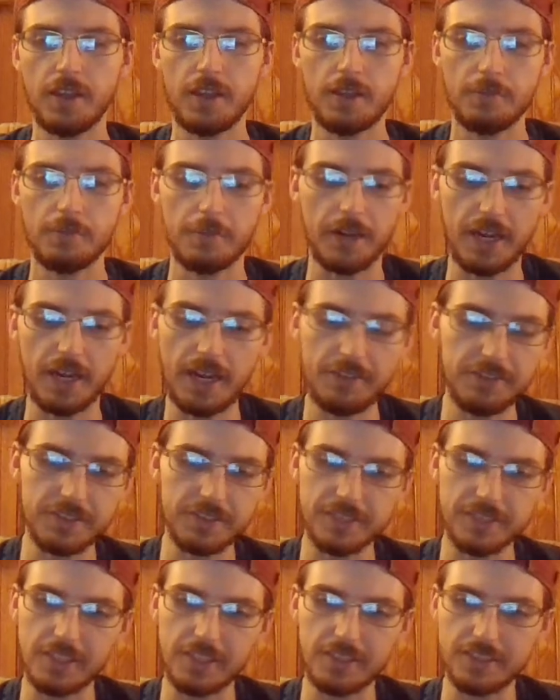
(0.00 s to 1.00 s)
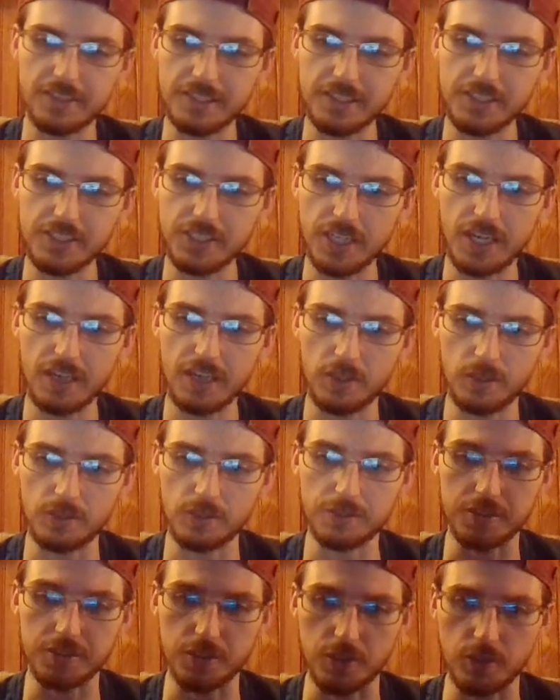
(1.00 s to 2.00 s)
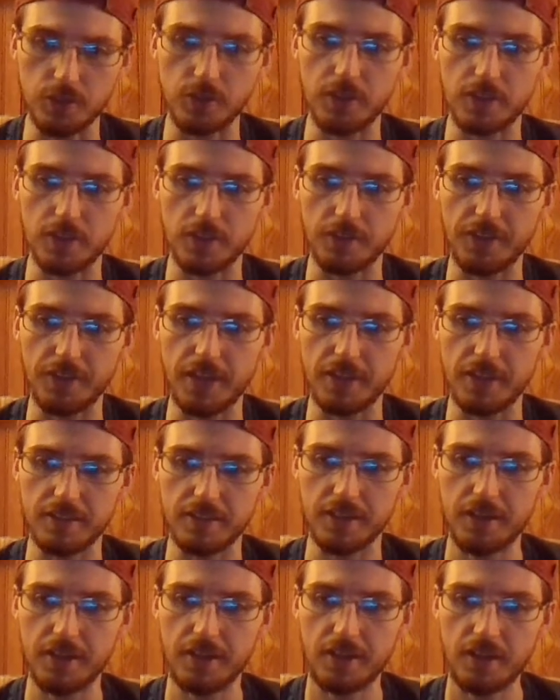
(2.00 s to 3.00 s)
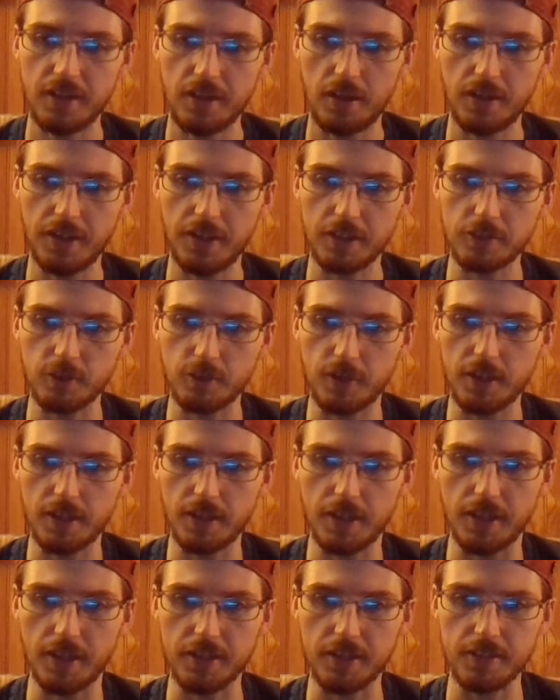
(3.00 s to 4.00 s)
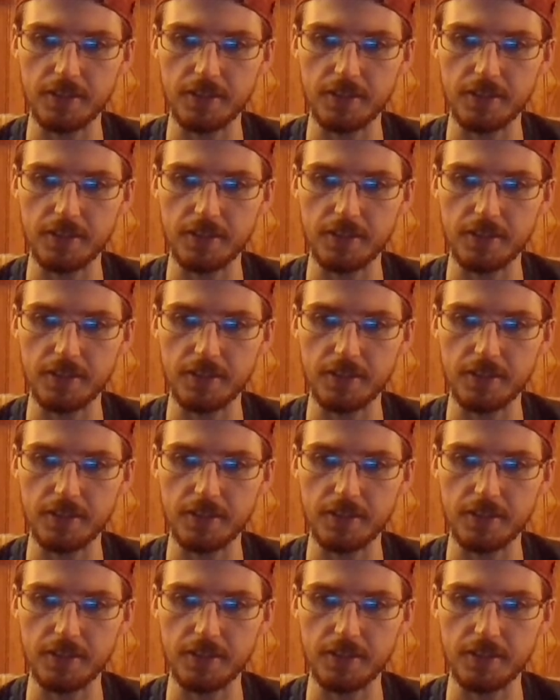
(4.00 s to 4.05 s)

But I have to say the CGI looks good on that Twi'lek.